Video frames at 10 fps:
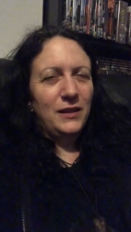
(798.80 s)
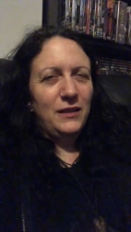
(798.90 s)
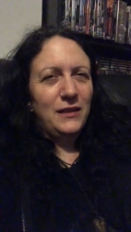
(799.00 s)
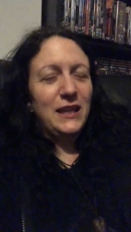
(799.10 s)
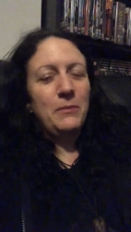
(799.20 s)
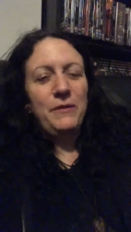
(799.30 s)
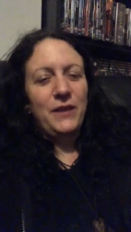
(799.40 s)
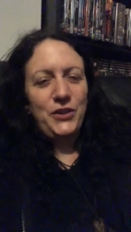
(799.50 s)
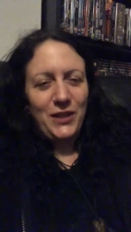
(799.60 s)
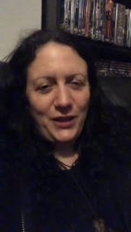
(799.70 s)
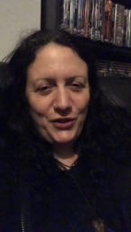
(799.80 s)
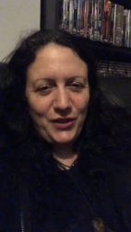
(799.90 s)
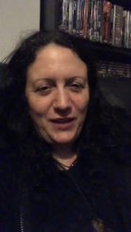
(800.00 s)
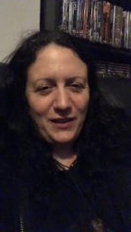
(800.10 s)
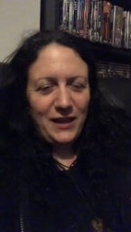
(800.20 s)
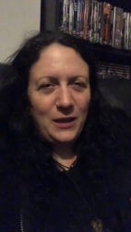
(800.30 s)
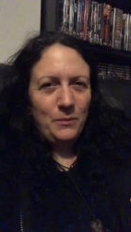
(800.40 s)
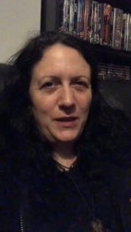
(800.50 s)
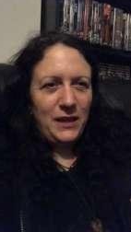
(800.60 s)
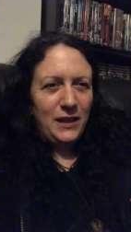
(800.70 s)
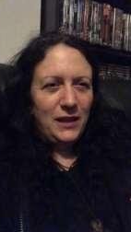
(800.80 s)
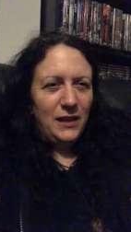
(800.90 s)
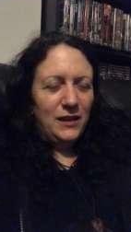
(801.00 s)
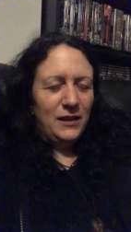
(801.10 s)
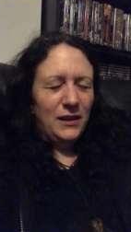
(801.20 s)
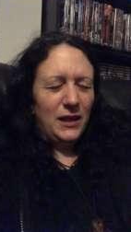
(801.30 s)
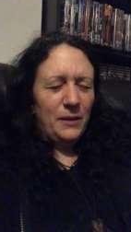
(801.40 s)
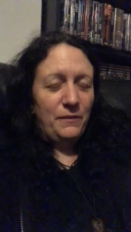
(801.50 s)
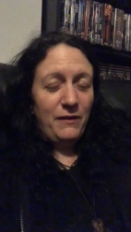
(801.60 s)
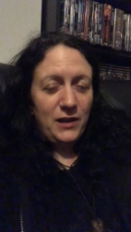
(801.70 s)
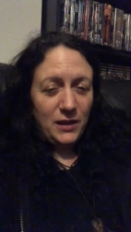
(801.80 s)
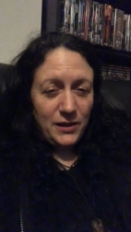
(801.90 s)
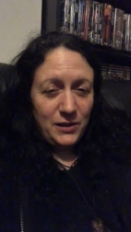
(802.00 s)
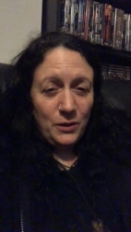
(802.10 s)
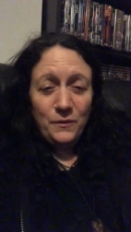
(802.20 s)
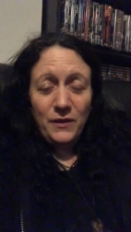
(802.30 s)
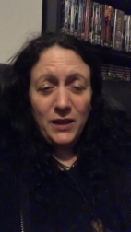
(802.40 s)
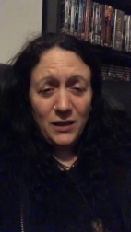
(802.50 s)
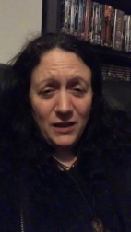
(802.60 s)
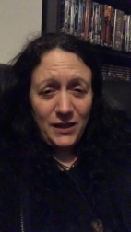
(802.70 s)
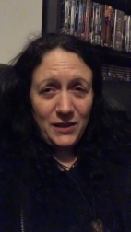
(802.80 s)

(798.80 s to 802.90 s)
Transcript: they can be very challenging. They can be uh, very nasty or very kind.